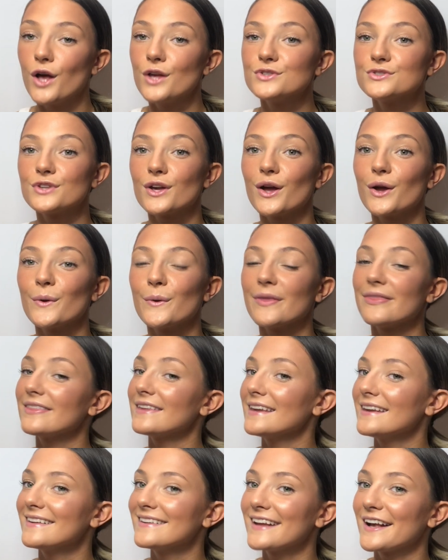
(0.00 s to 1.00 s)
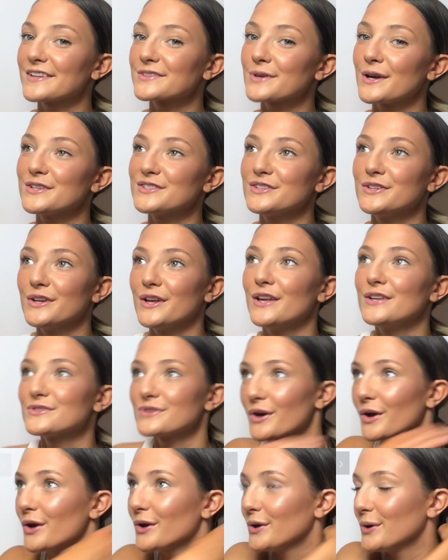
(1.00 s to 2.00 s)
So the next question is,
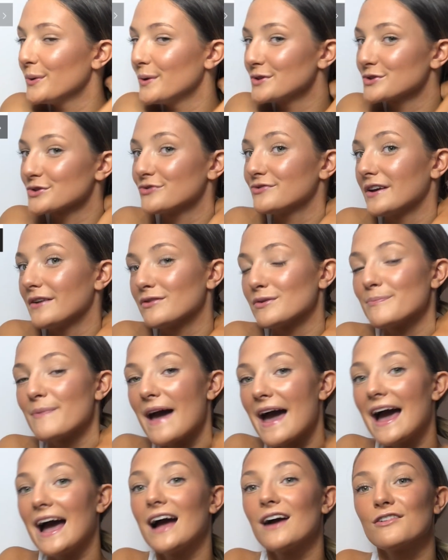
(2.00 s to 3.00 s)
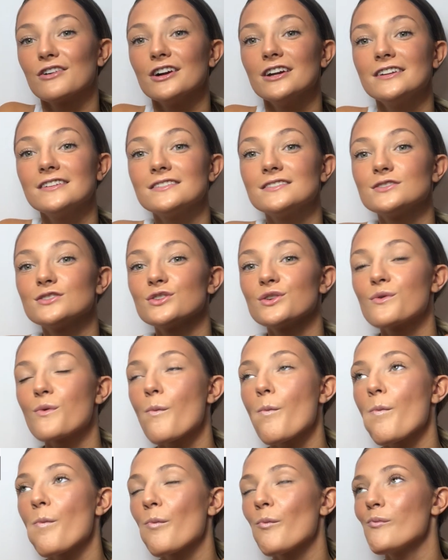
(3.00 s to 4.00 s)
who's your favourite parent?
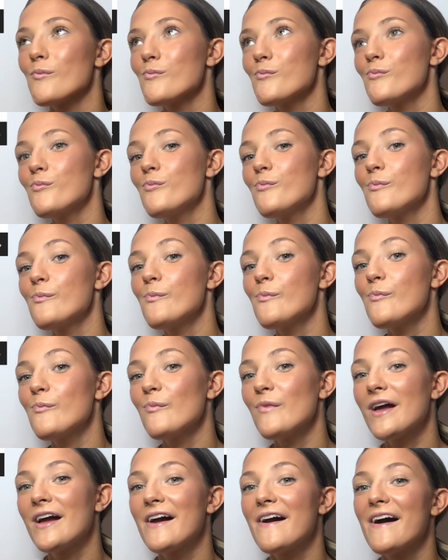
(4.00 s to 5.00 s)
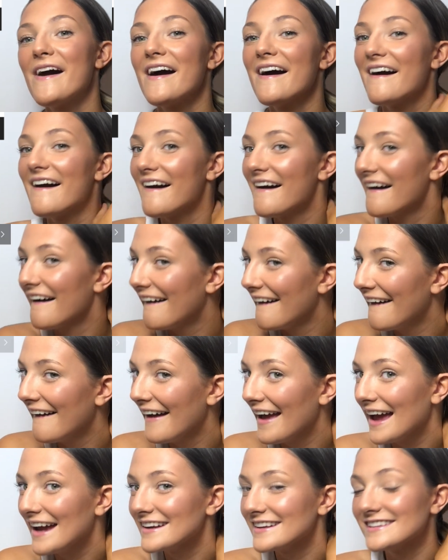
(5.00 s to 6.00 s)
Does
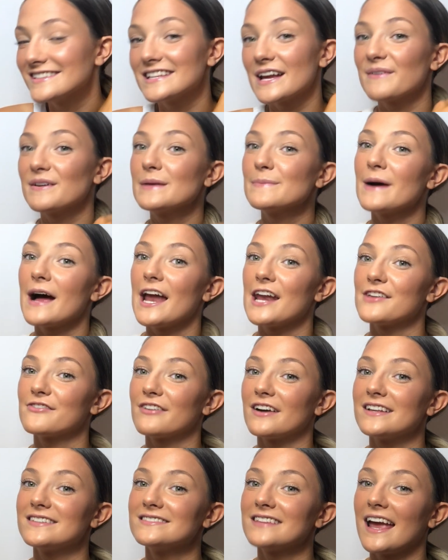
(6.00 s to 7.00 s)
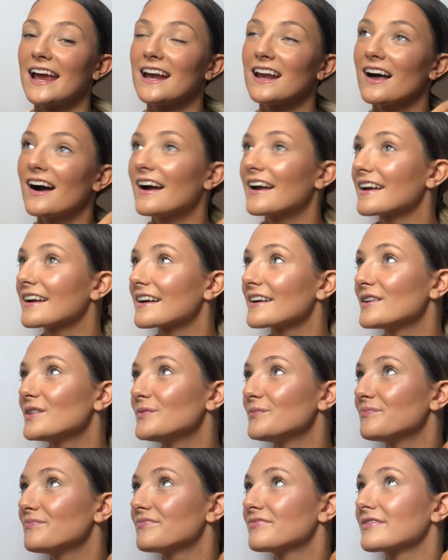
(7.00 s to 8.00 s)
it sound really bad if I say like,
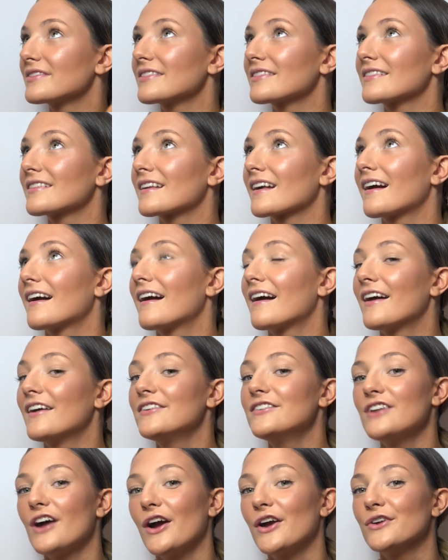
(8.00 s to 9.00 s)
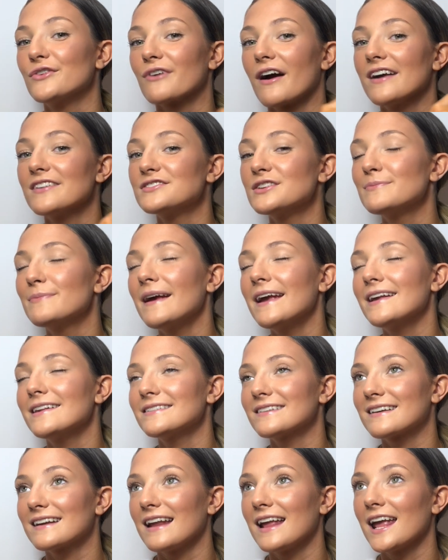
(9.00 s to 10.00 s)
no, right, so
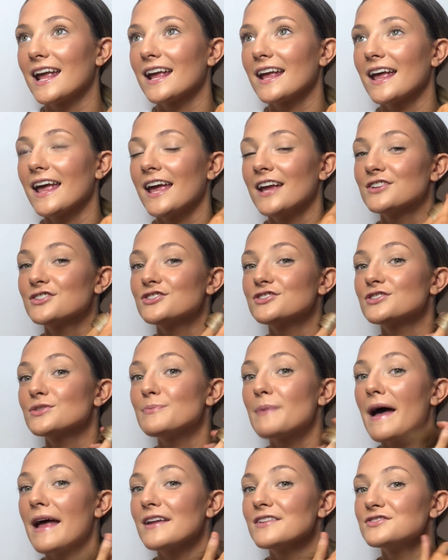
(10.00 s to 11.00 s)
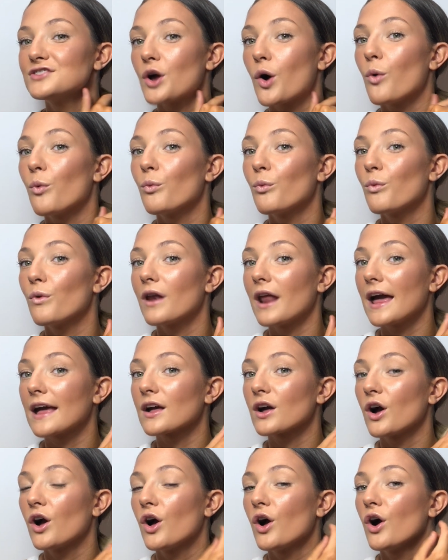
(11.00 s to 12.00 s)
basically it just depends
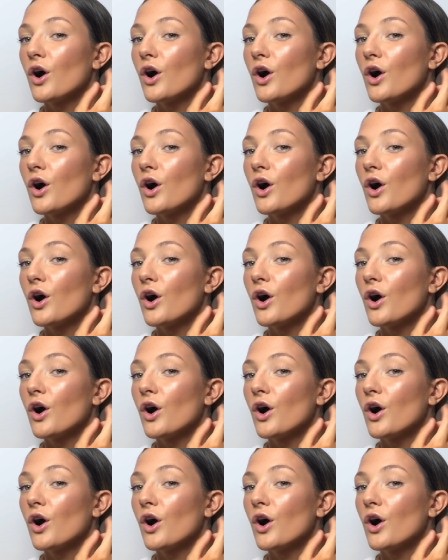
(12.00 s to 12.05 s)
like